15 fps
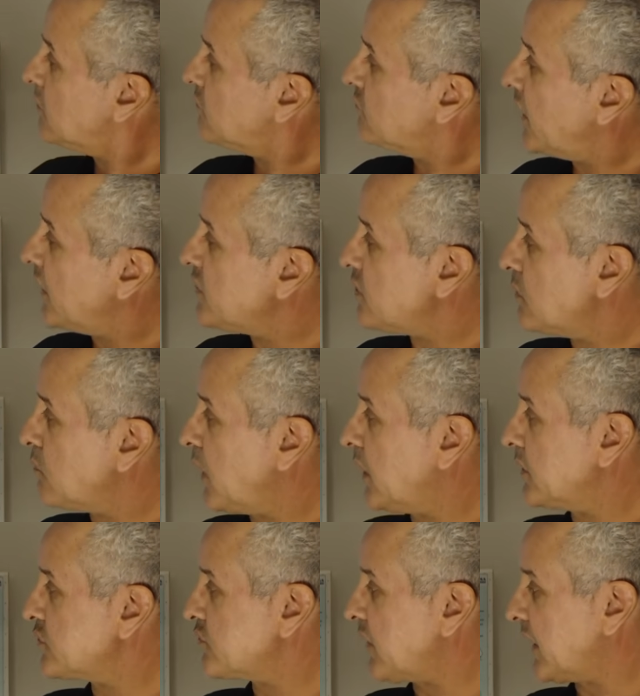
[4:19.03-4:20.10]
Ranger
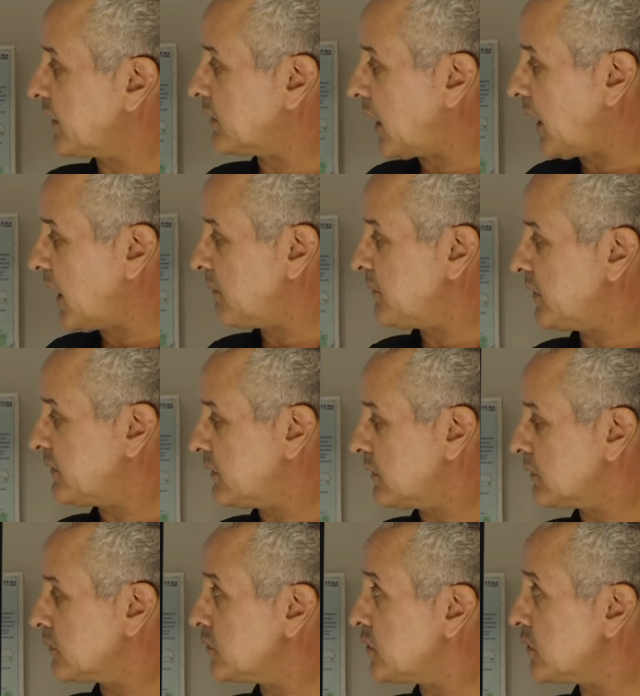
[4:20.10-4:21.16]
Wildtrak
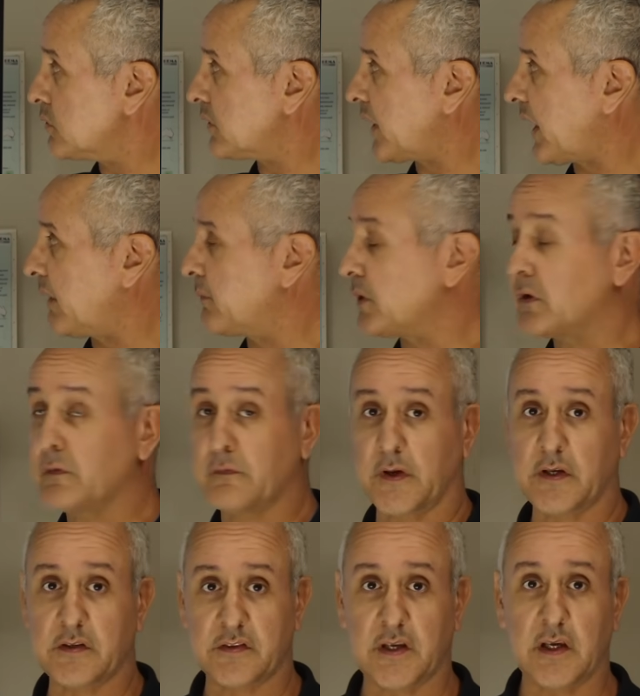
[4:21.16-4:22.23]
dual cab
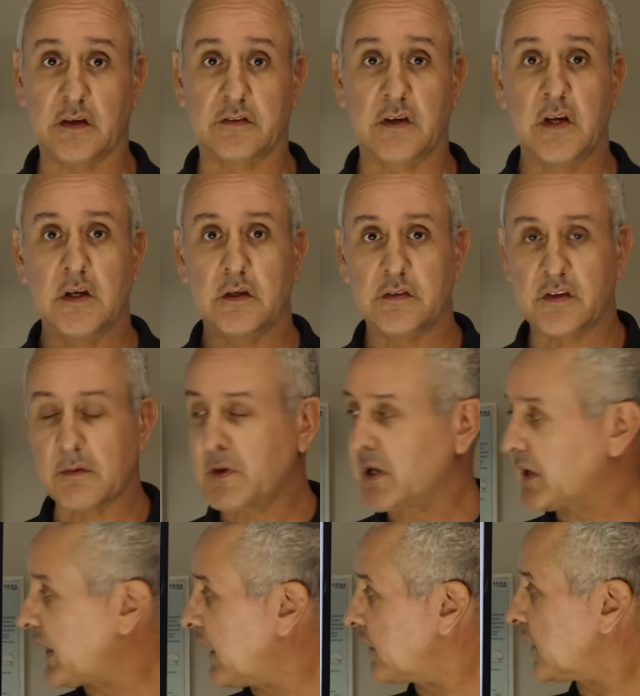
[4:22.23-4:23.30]
V6,
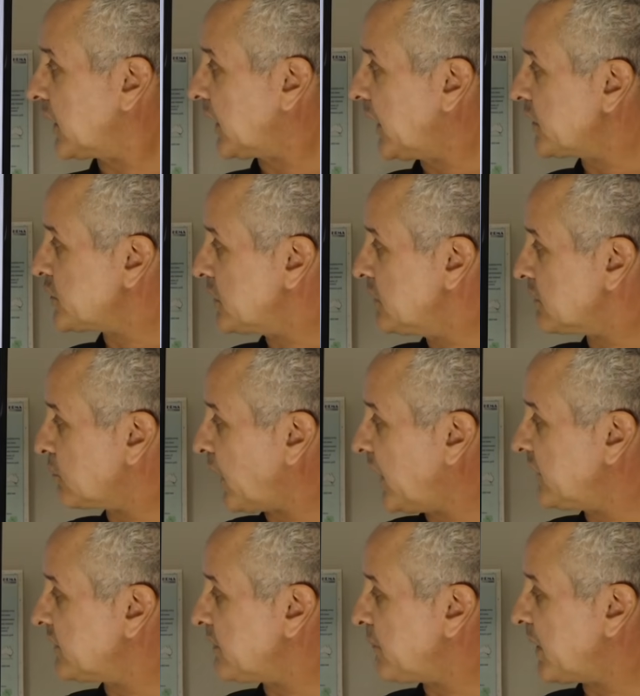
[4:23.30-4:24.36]
similar calculations,
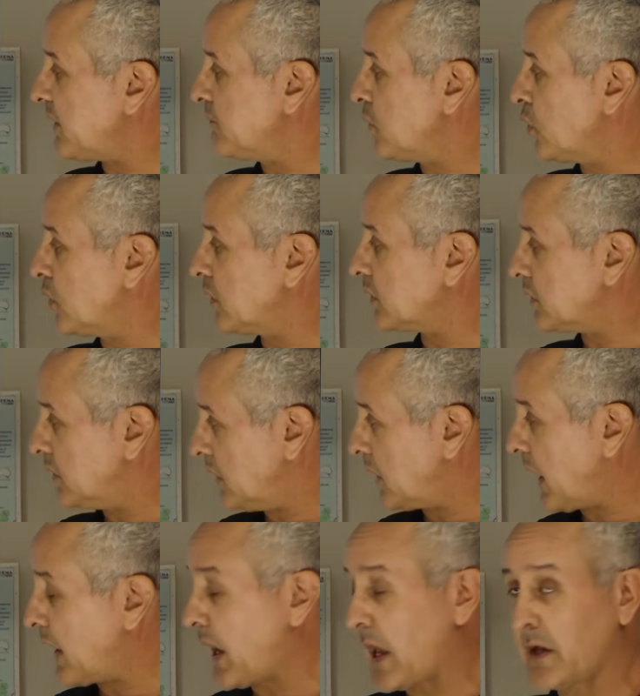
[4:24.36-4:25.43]
weighs a bit more
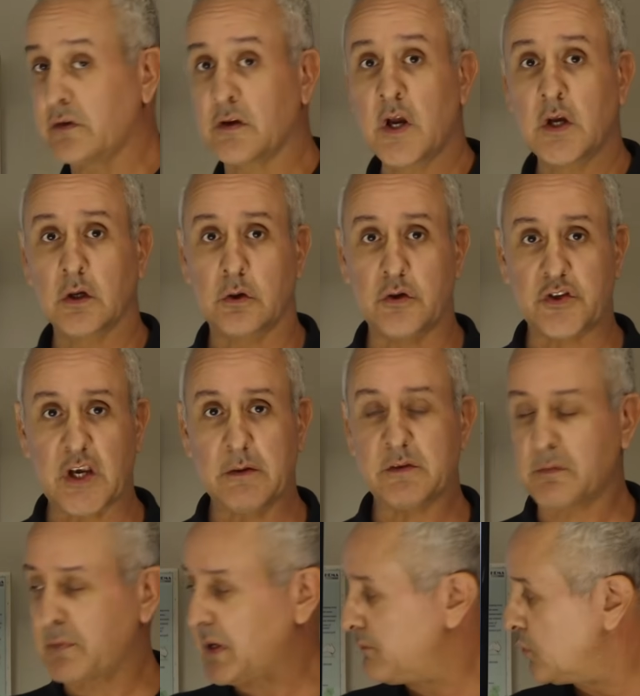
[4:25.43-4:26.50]
and
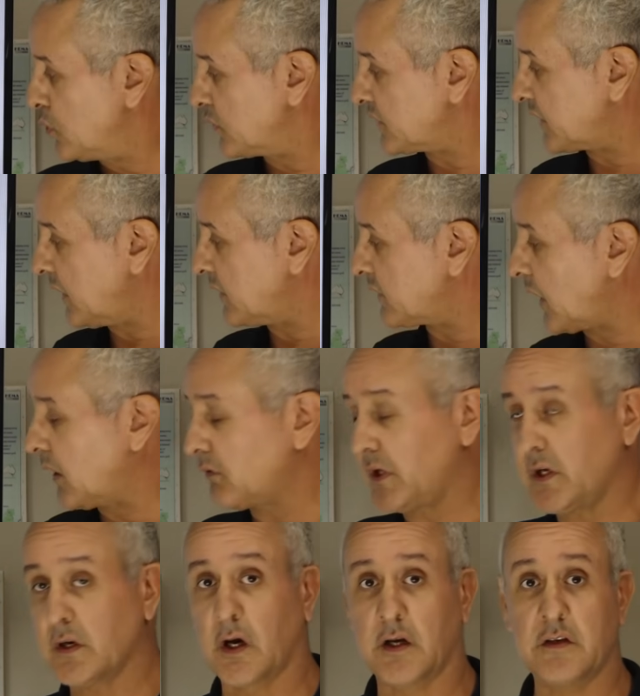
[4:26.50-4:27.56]
consumes a bit more, so it's
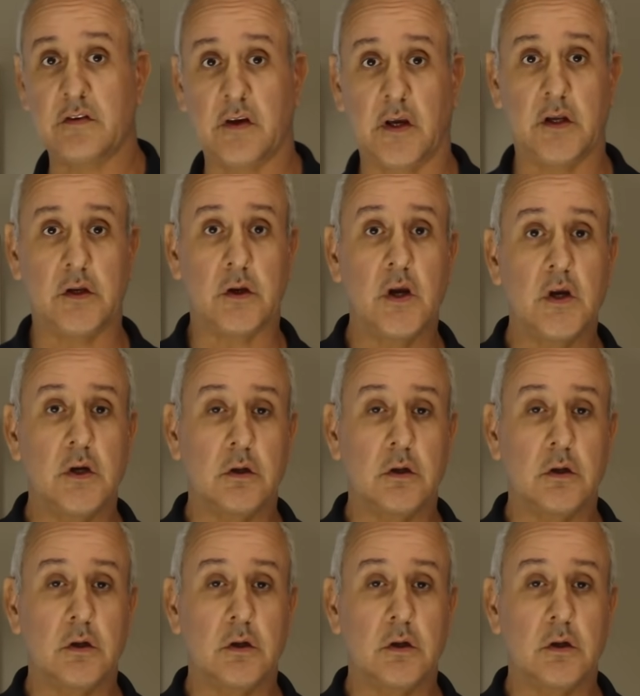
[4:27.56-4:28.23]
only 19